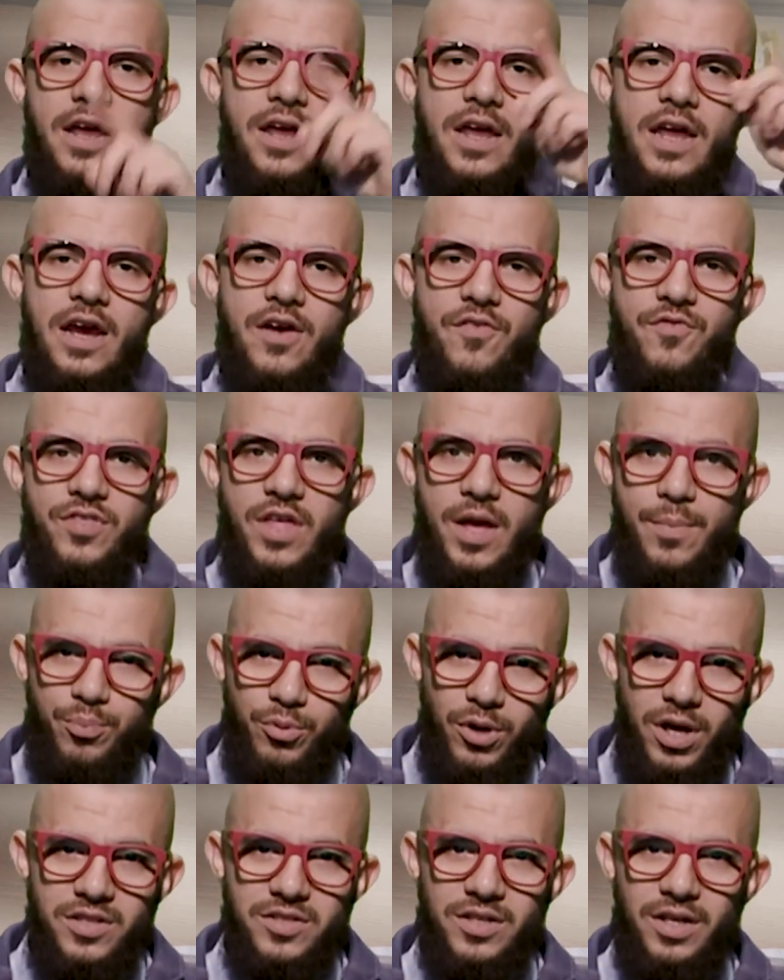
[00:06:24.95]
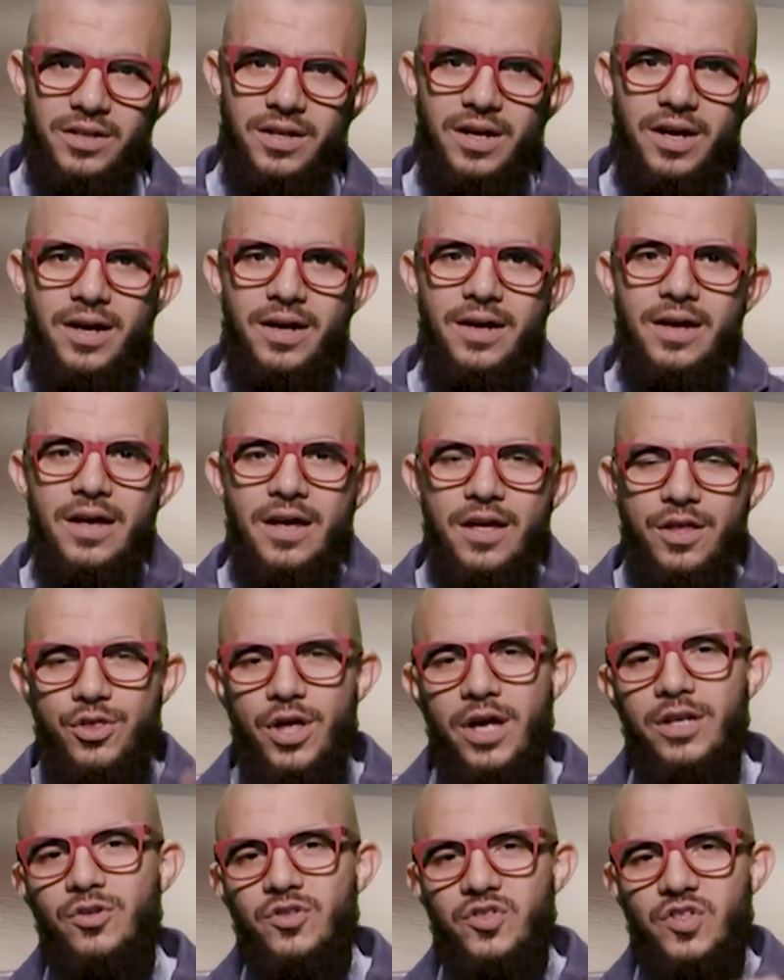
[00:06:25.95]
If they praise Allah,
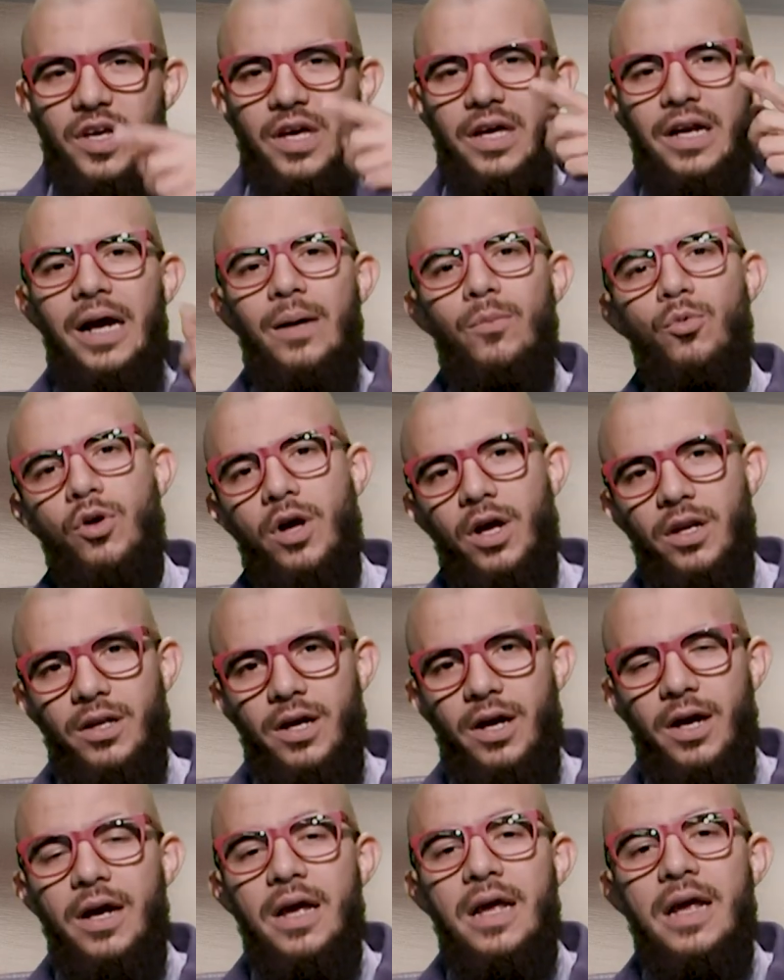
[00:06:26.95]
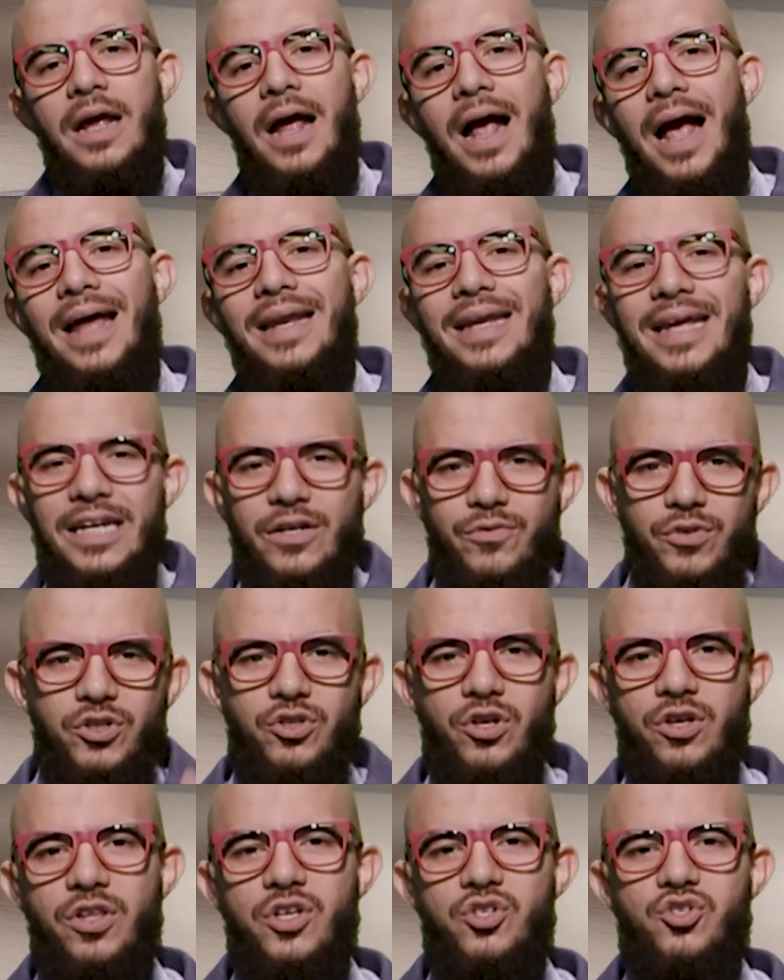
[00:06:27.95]
then you say Yarhamukallah, and in
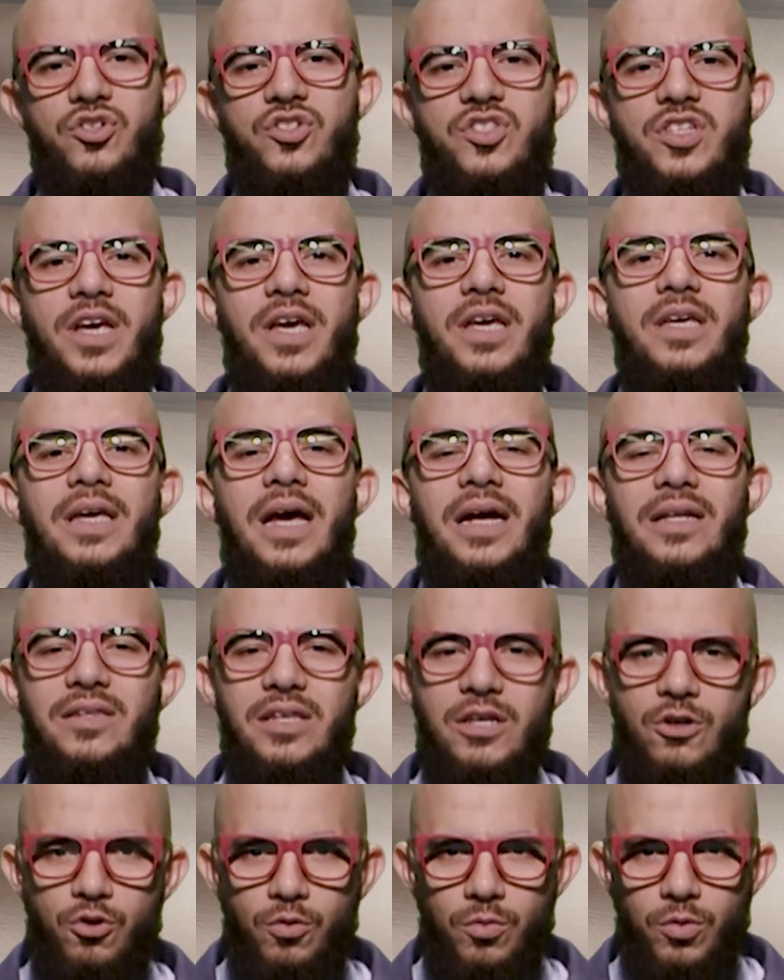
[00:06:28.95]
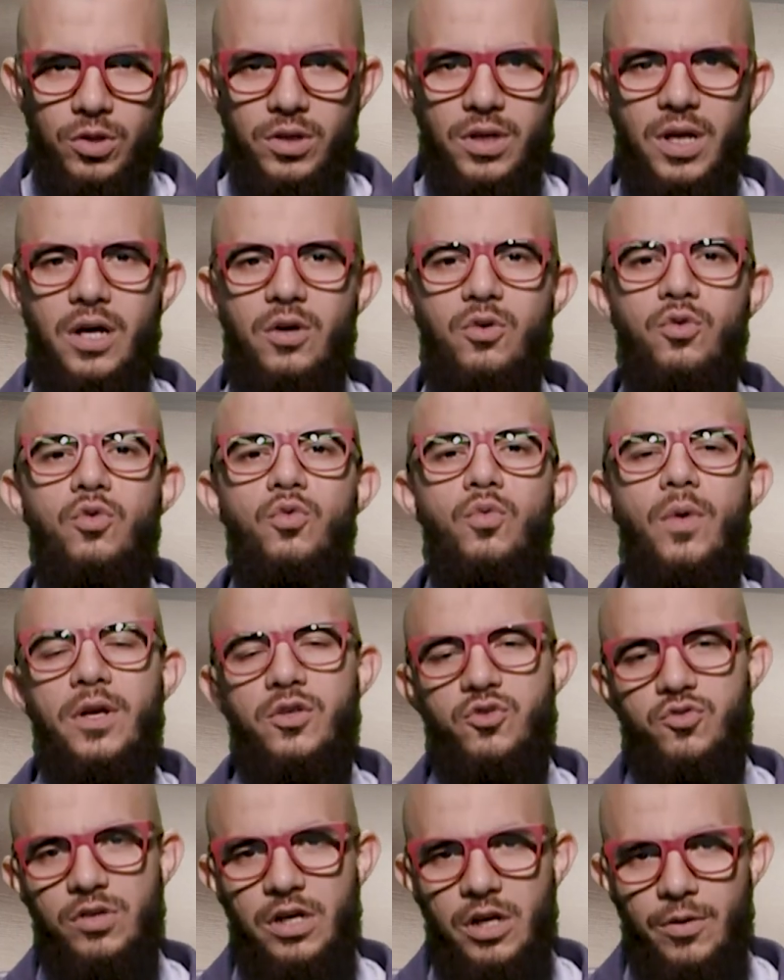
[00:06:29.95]
return they should say Yahdikumullahu wa
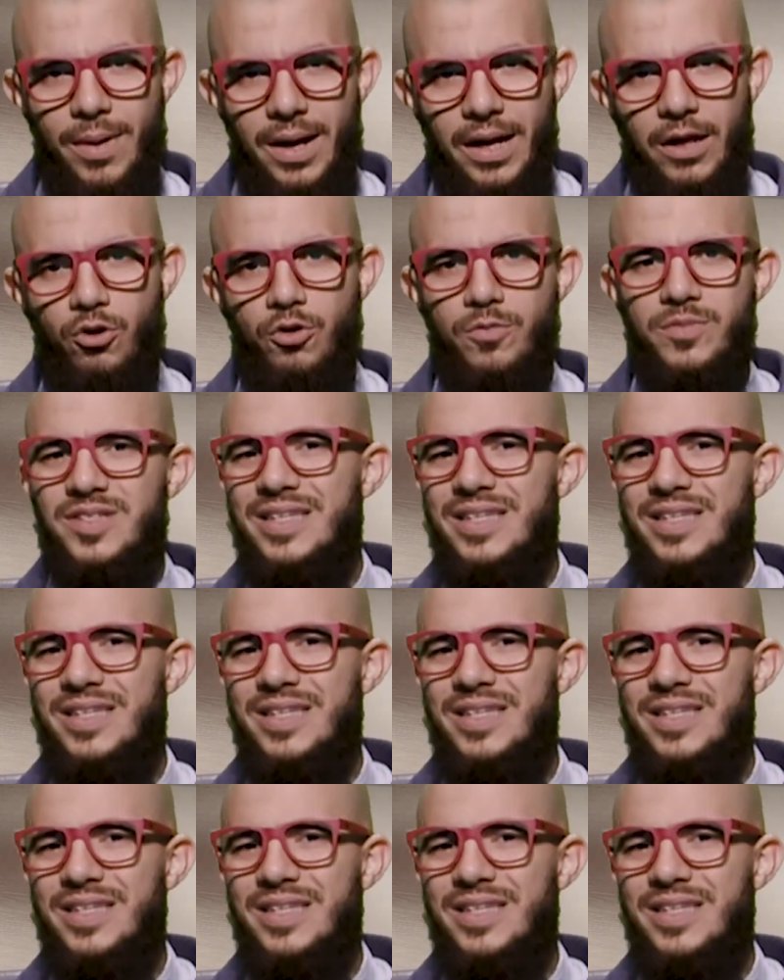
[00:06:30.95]
yuslihubalakum.